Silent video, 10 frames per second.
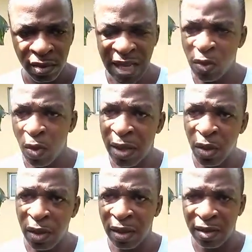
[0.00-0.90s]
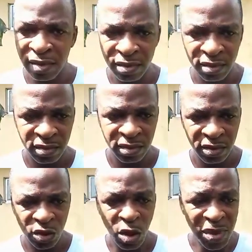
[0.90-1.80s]
That's what we're doing.
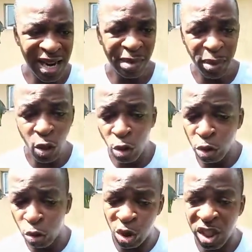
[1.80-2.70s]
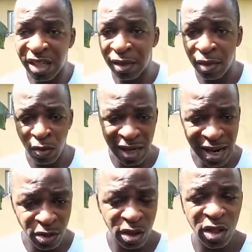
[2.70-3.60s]
Something that belongs to chicken, we are now
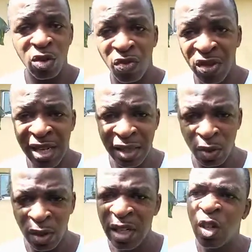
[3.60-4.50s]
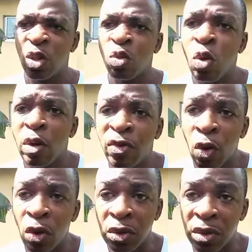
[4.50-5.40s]
using it to feed cattle. It doesn't work
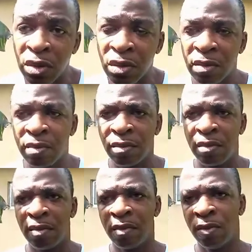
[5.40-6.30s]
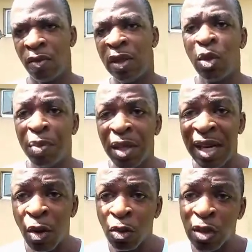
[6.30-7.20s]
for us. We need to build
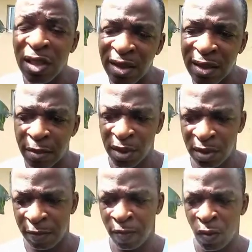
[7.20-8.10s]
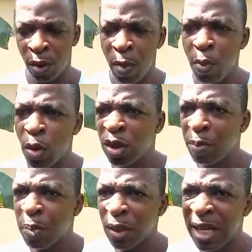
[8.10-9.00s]
our own systems. But most
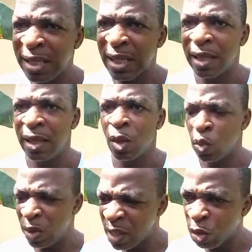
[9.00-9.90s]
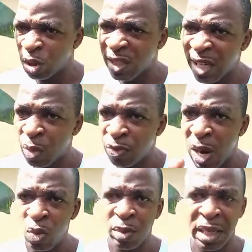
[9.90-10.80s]
importantly, we need to stand up for
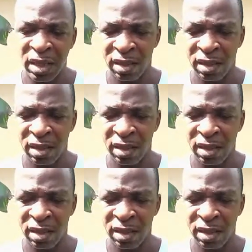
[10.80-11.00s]
our women.